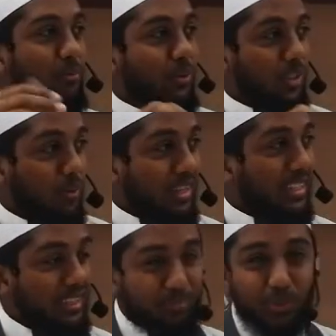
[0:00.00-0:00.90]
was the one
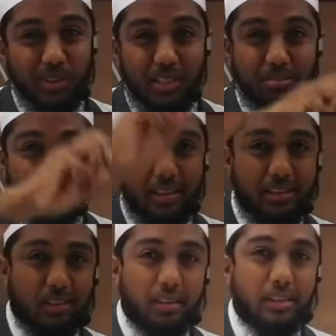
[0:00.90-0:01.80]
that supported him
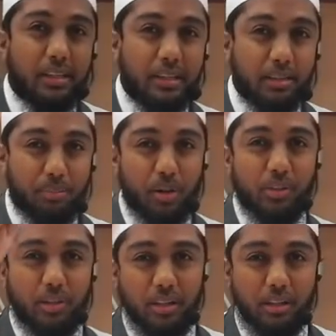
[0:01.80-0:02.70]
until he
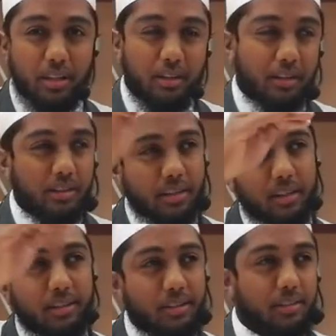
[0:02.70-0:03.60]
passed on in
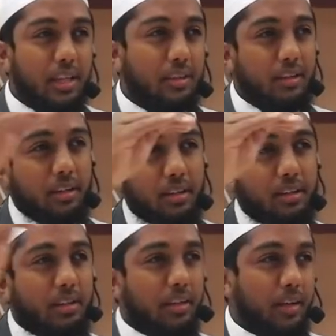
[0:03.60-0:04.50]
the 10th year.
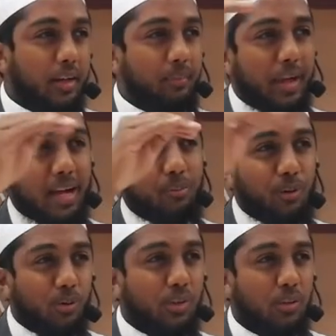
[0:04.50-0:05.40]
Amul
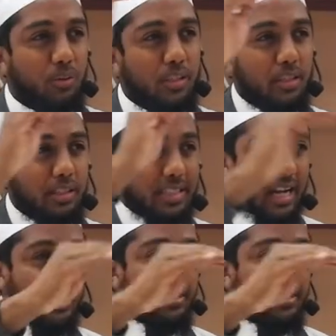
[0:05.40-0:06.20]
al-Huzn, when his uncle